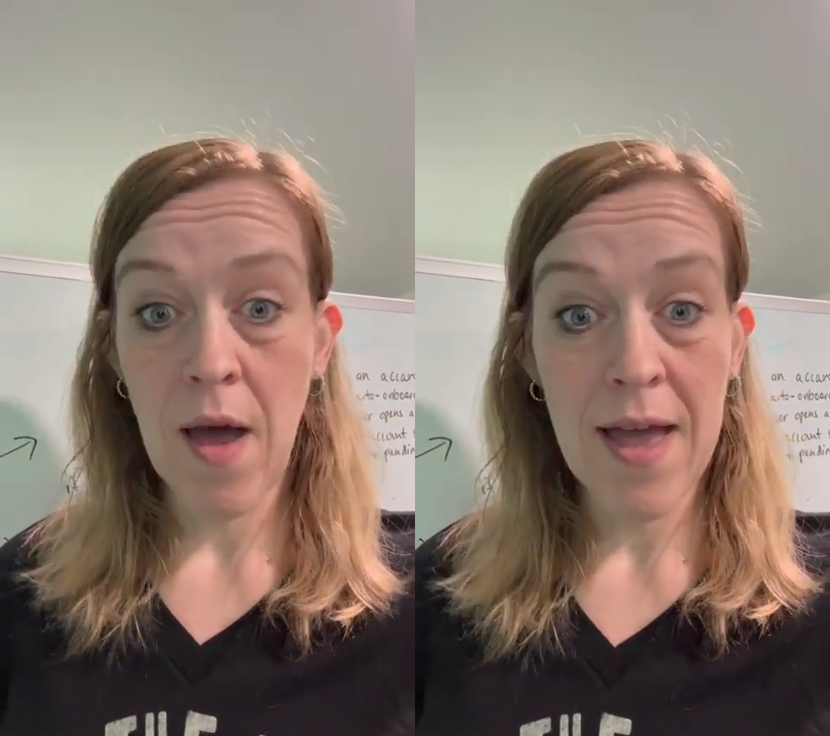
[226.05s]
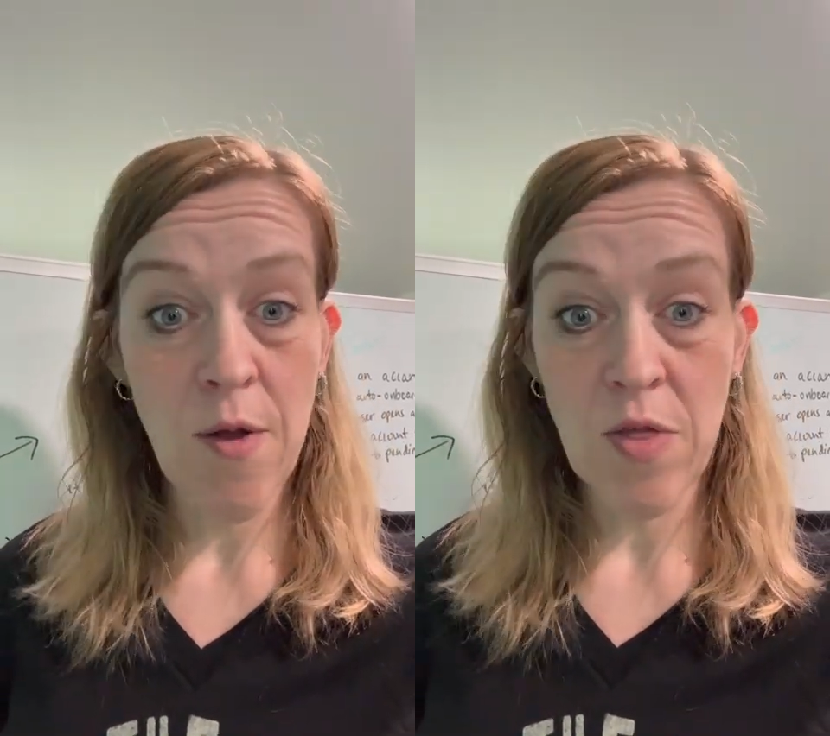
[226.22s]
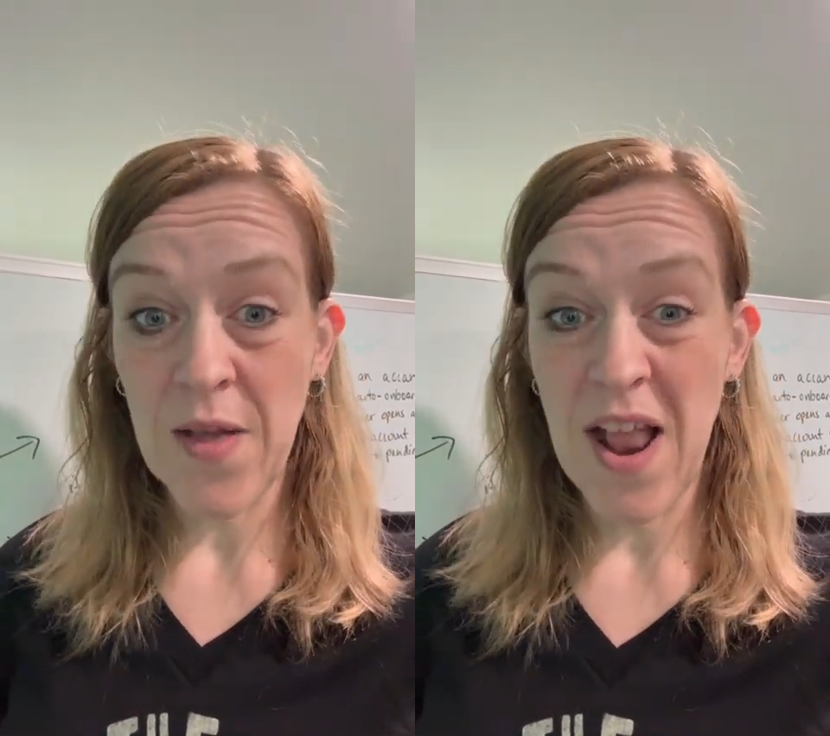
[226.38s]

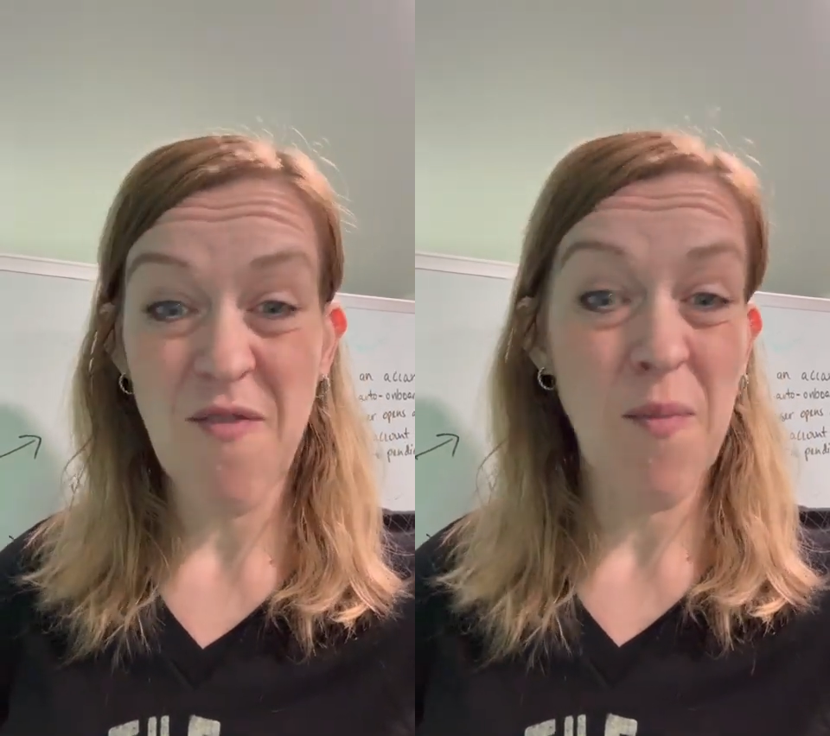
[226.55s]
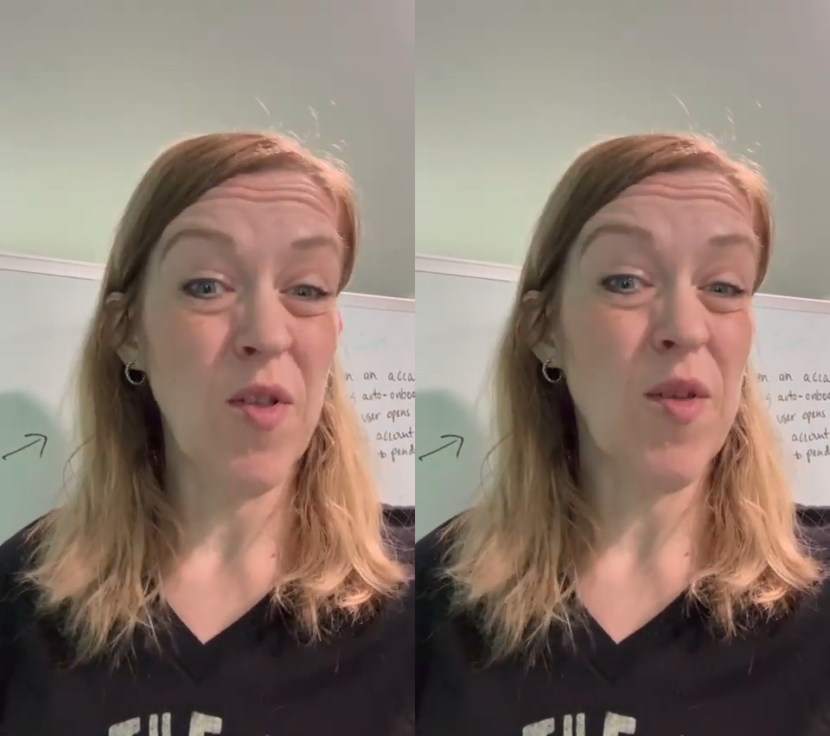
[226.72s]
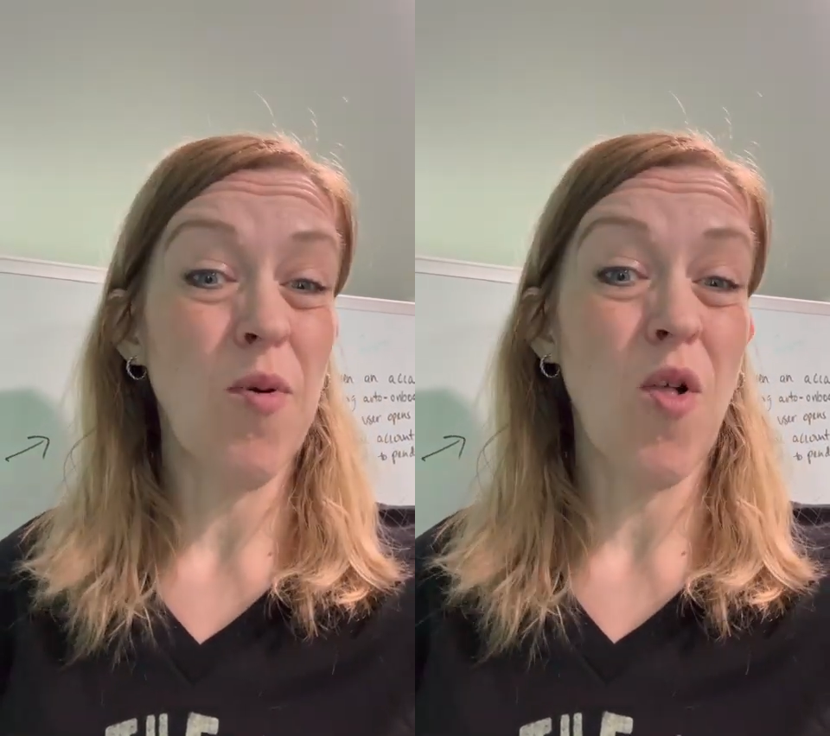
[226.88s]
accounts that have
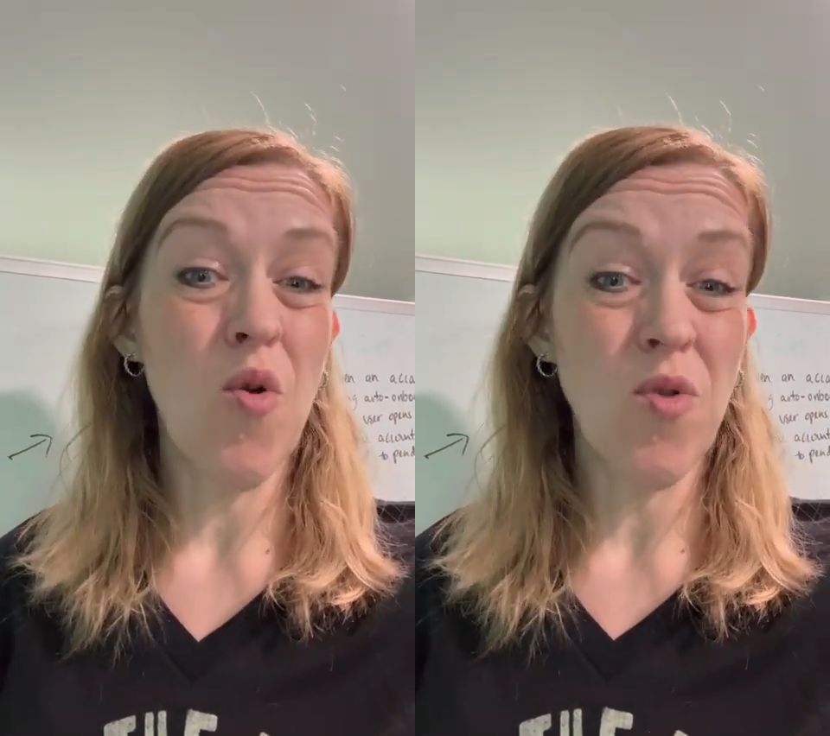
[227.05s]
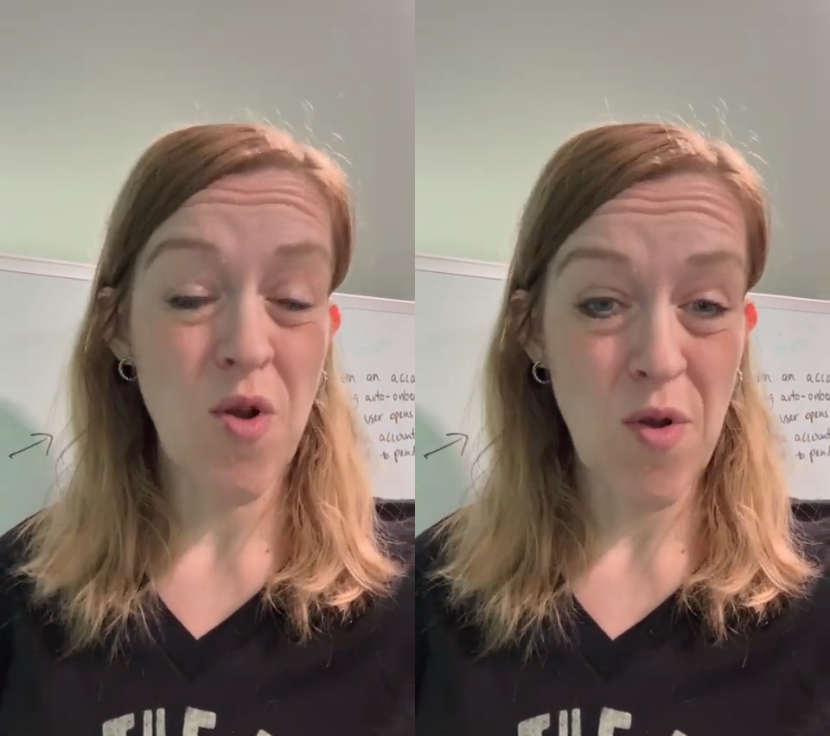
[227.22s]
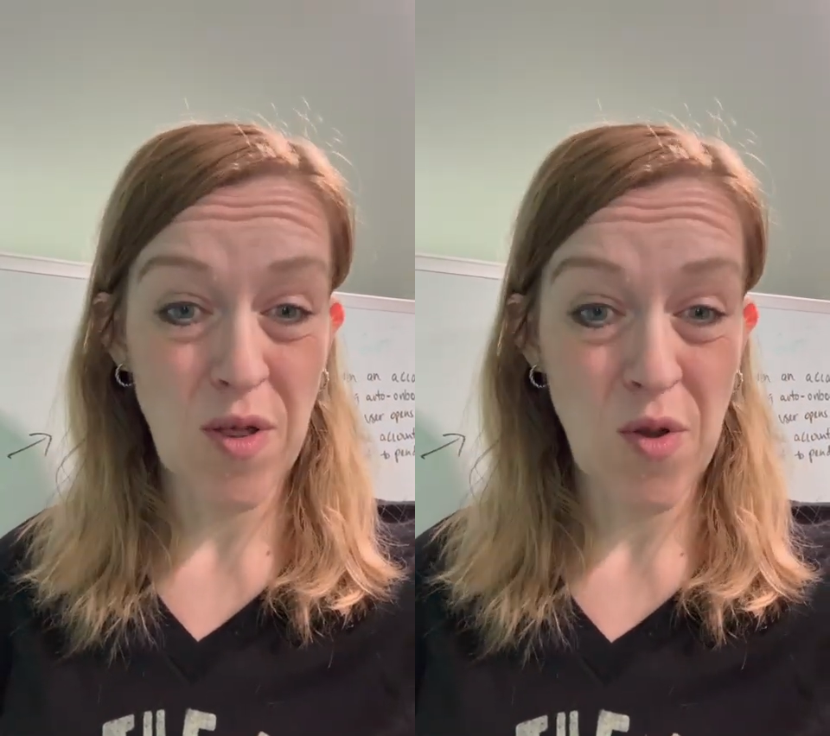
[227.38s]
multiple owners